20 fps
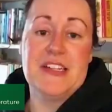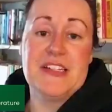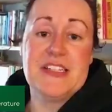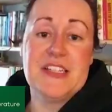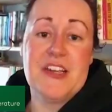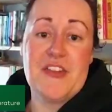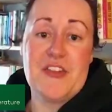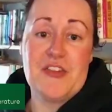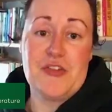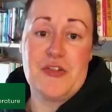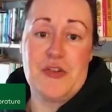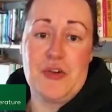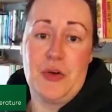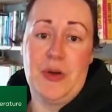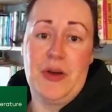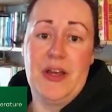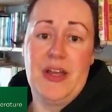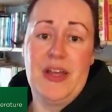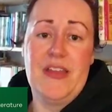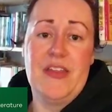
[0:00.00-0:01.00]
us such
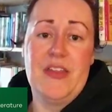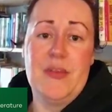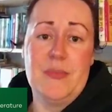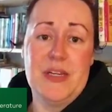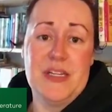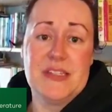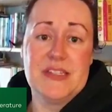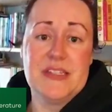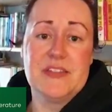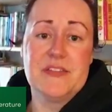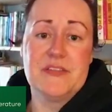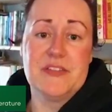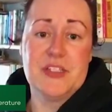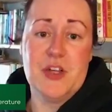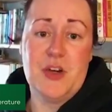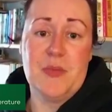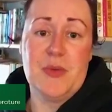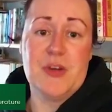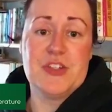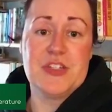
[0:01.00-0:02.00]
joy in the midst of
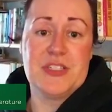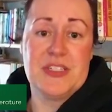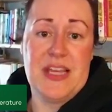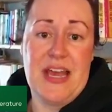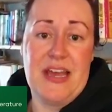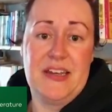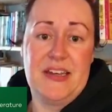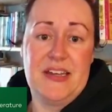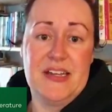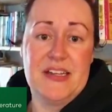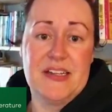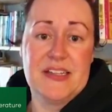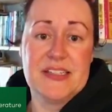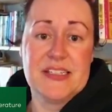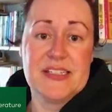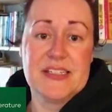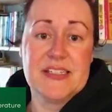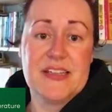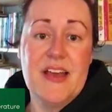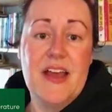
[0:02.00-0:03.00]
so much
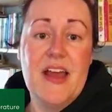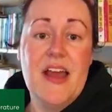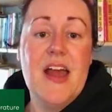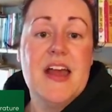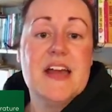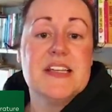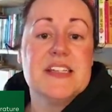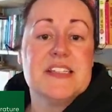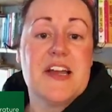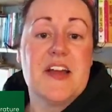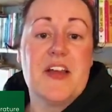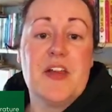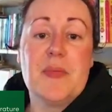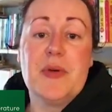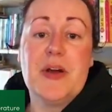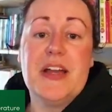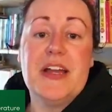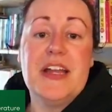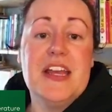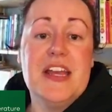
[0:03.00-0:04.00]
sadness.
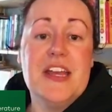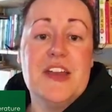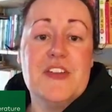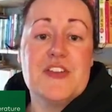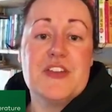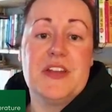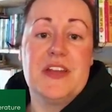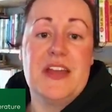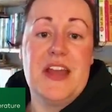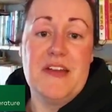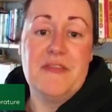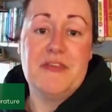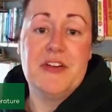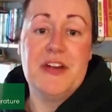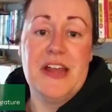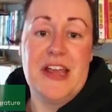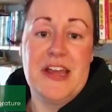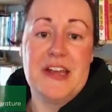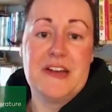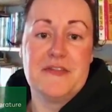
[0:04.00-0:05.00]
Celebrate each and
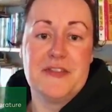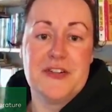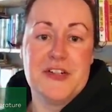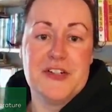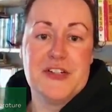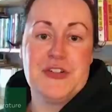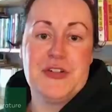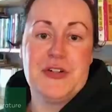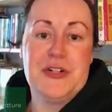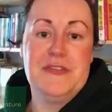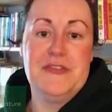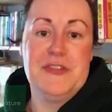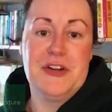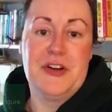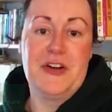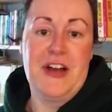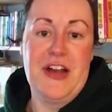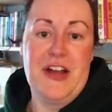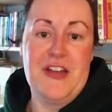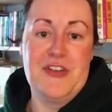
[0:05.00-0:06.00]
every anniversary of your
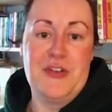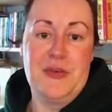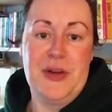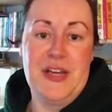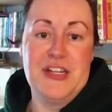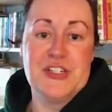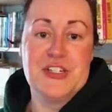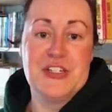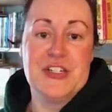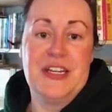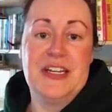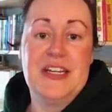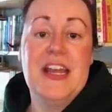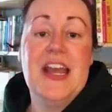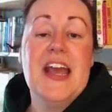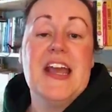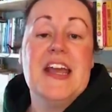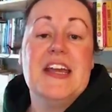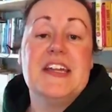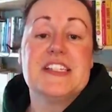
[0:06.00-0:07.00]
graduation
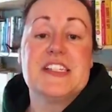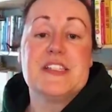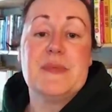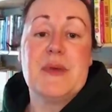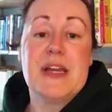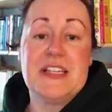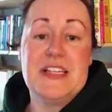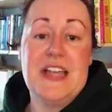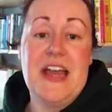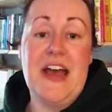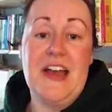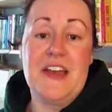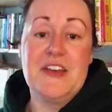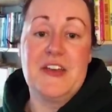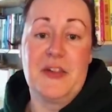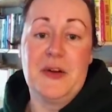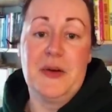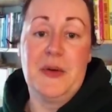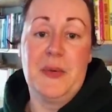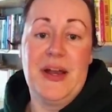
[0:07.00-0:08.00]
in a
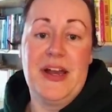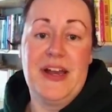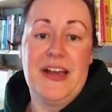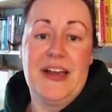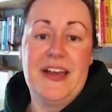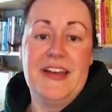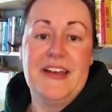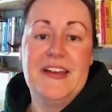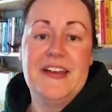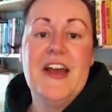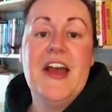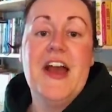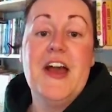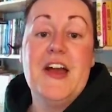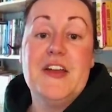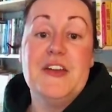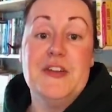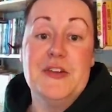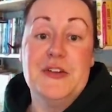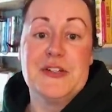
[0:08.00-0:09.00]
spectacular way.
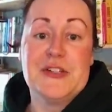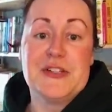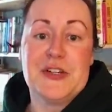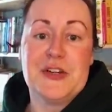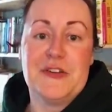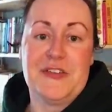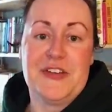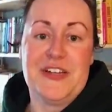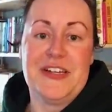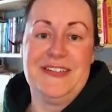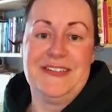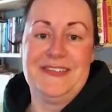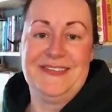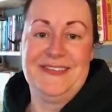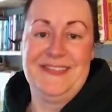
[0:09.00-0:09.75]
You deserve it.